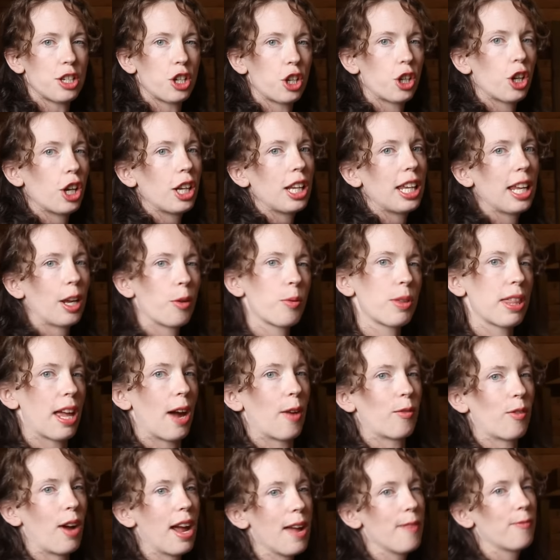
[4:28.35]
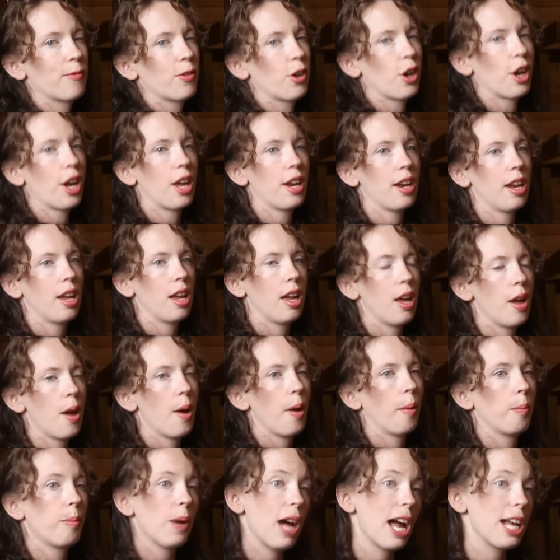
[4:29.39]
She couldn't kick with that right foot,
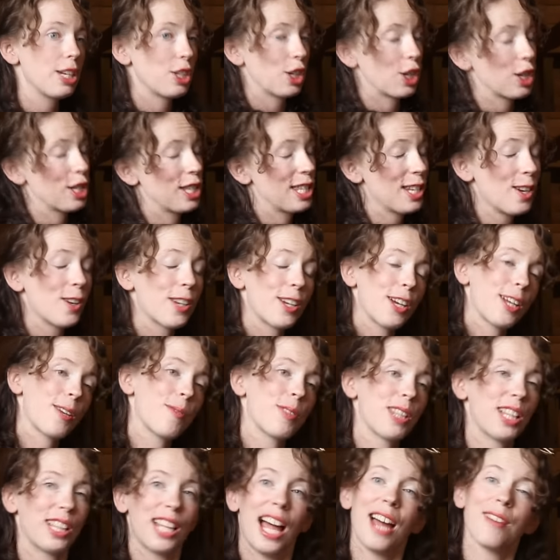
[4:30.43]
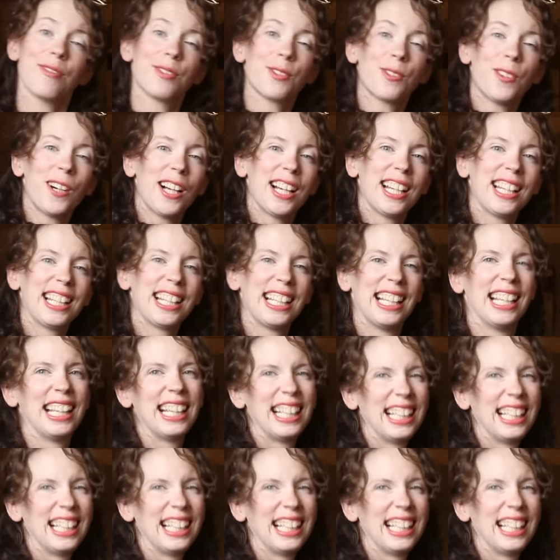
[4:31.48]
but she could still kick with the left one.